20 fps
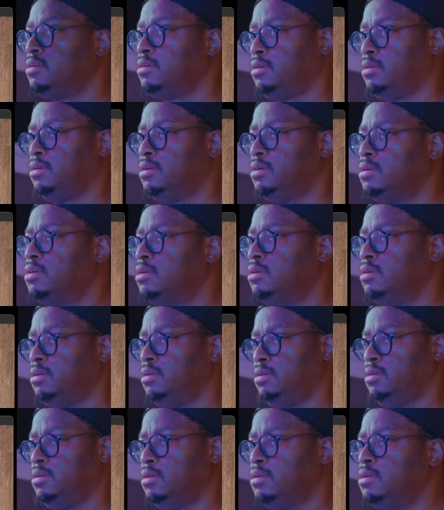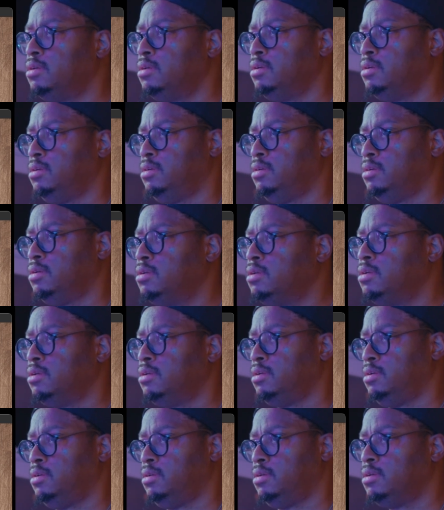
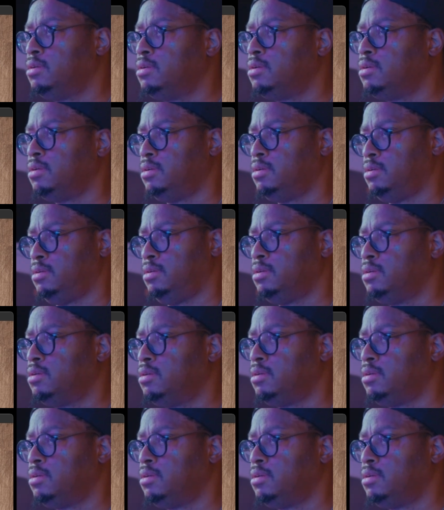No one is speaking in this clip.